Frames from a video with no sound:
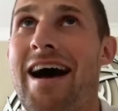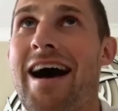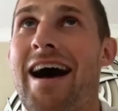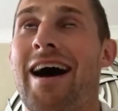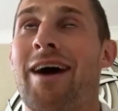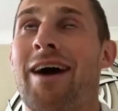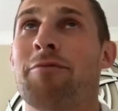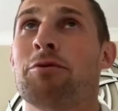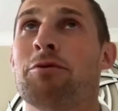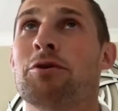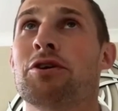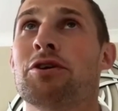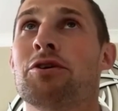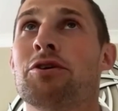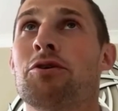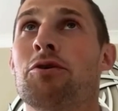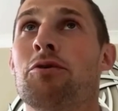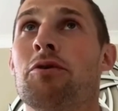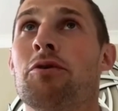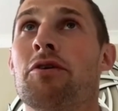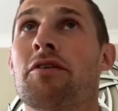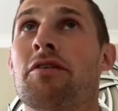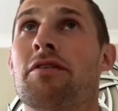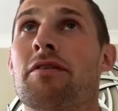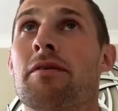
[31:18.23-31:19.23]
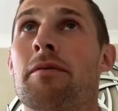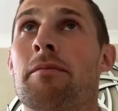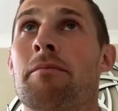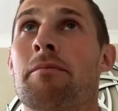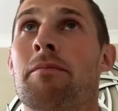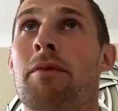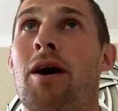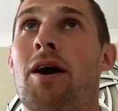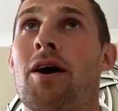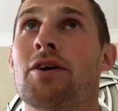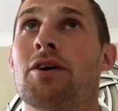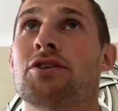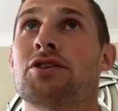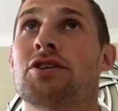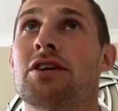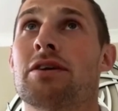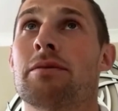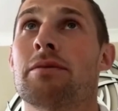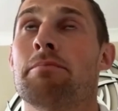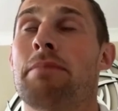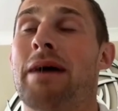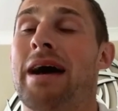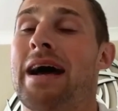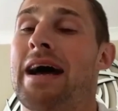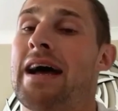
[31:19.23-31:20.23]
going to go with
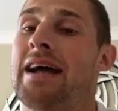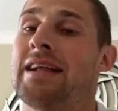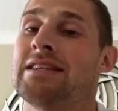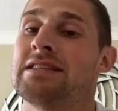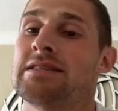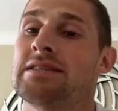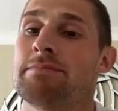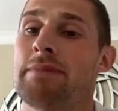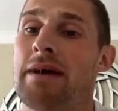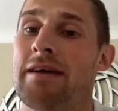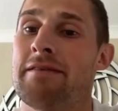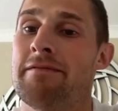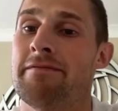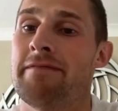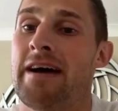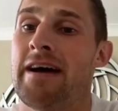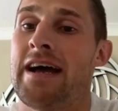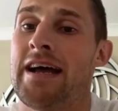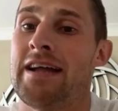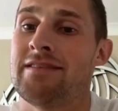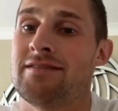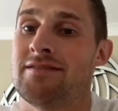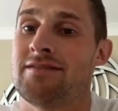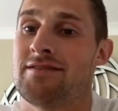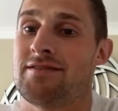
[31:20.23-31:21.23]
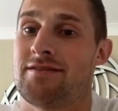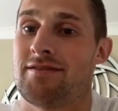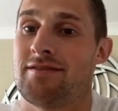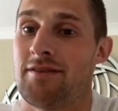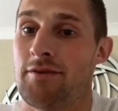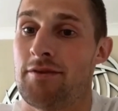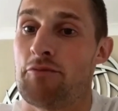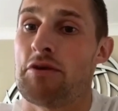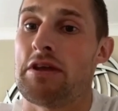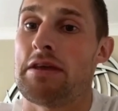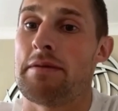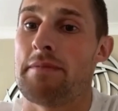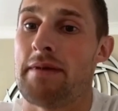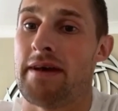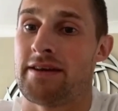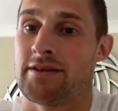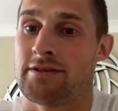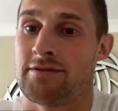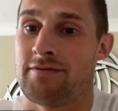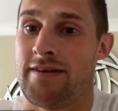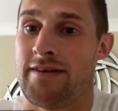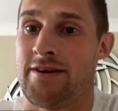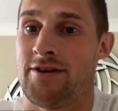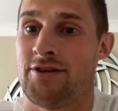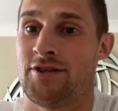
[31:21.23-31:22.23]
Marching Bands by Vance, the remix
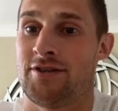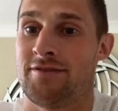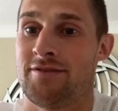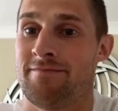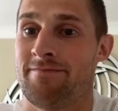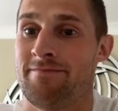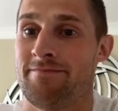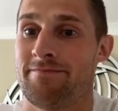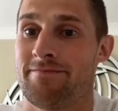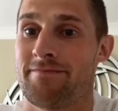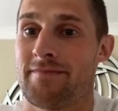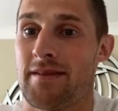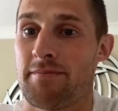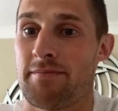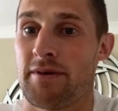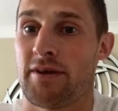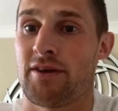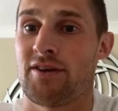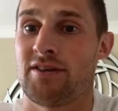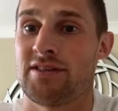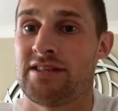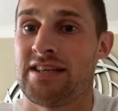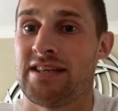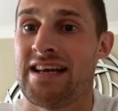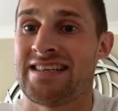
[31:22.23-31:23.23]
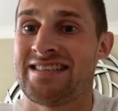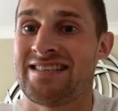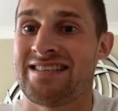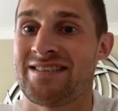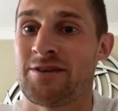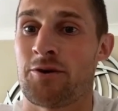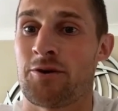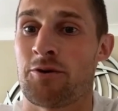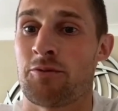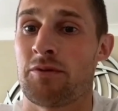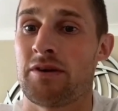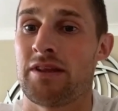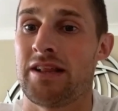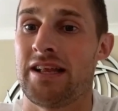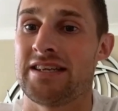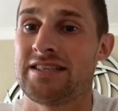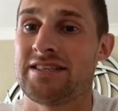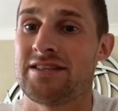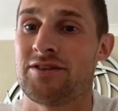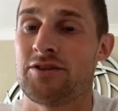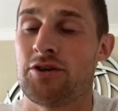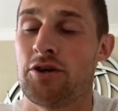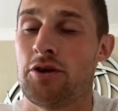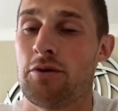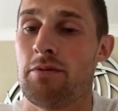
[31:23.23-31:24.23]
version, because that's the song we
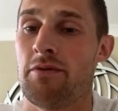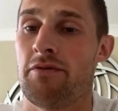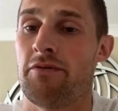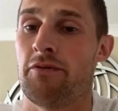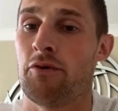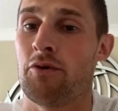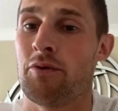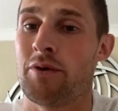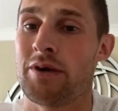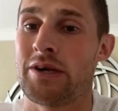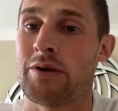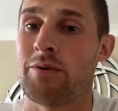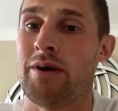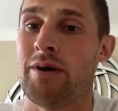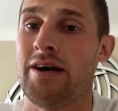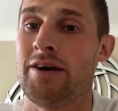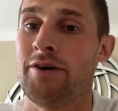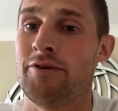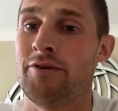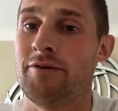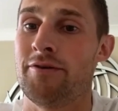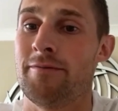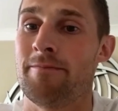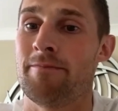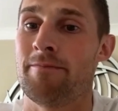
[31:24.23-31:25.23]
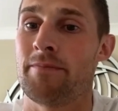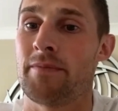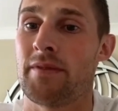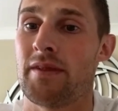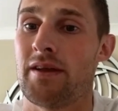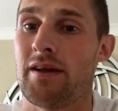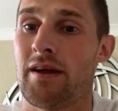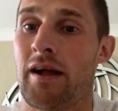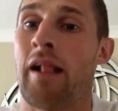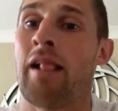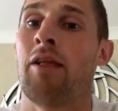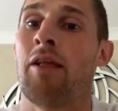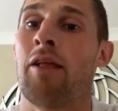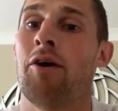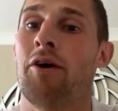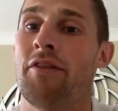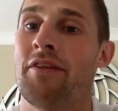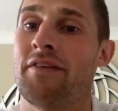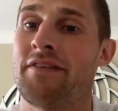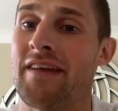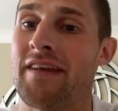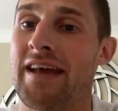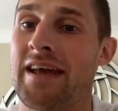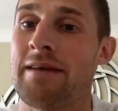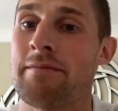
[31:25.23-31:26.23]
listen to before we go out a lot of the
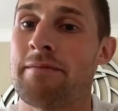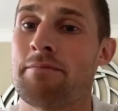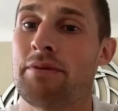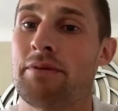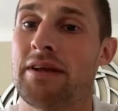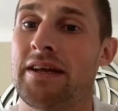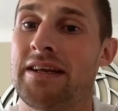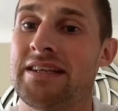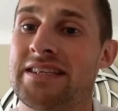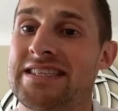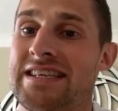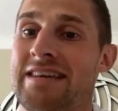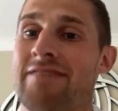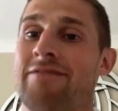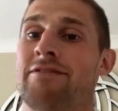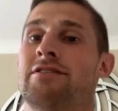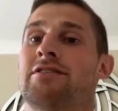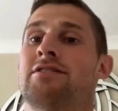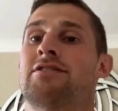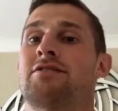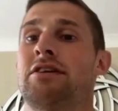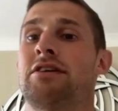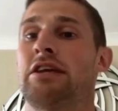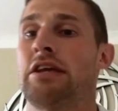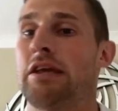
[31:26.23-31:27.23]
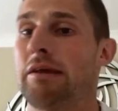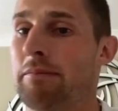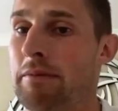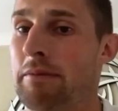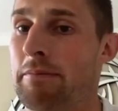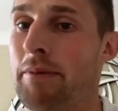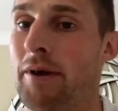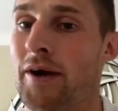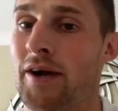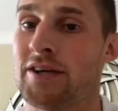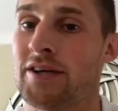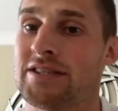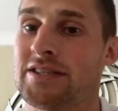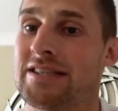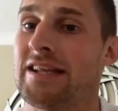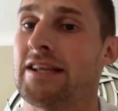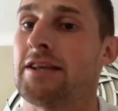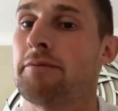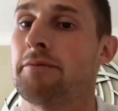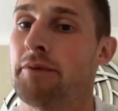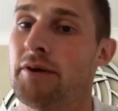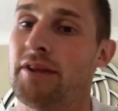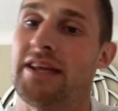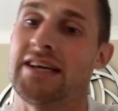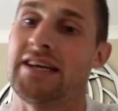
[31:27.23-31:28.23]
time playing sevens, so you can be burst, and then
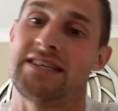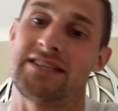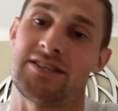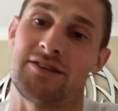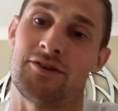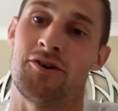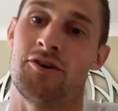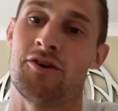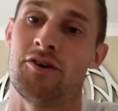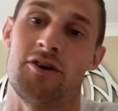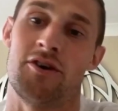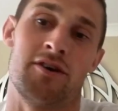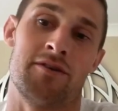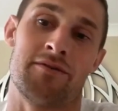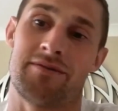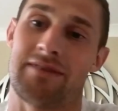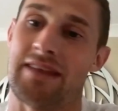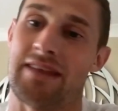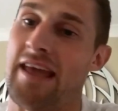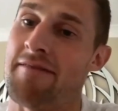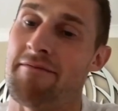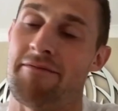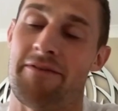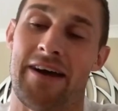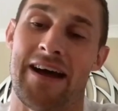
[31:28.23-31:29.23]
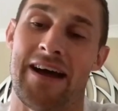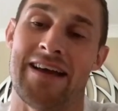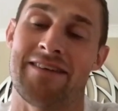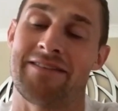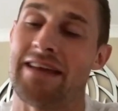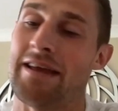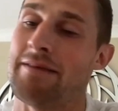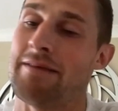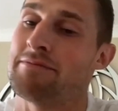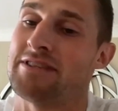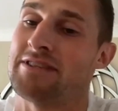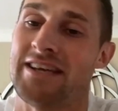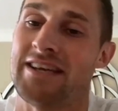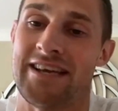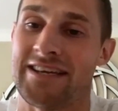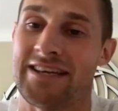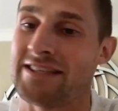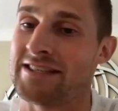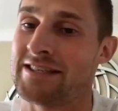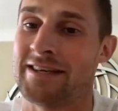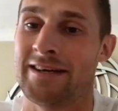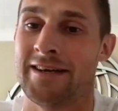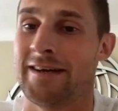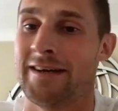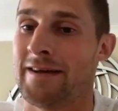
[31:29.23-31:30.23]
you put this song on game 5, game
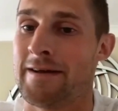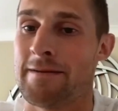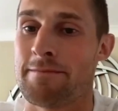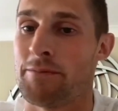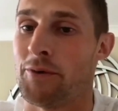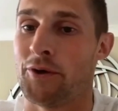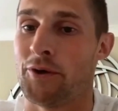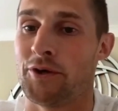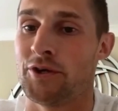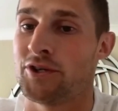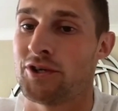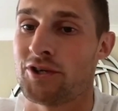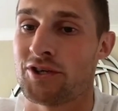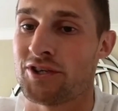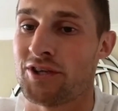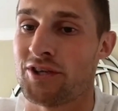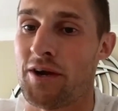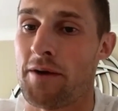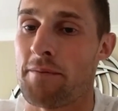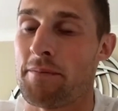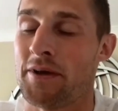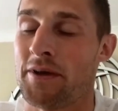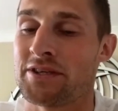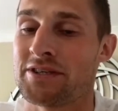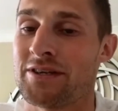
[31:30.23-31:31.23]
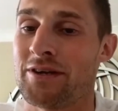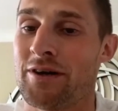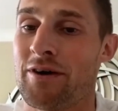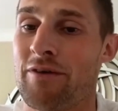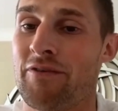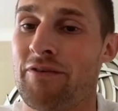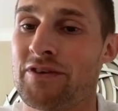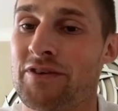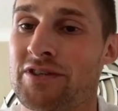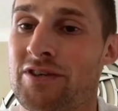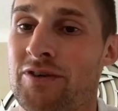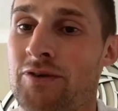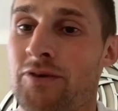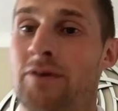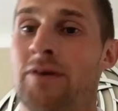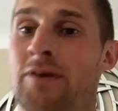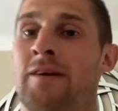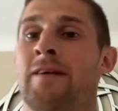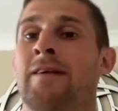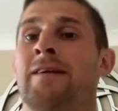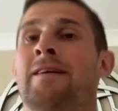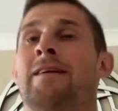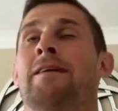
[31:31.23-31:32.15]
6, boys just start buzzing off it. So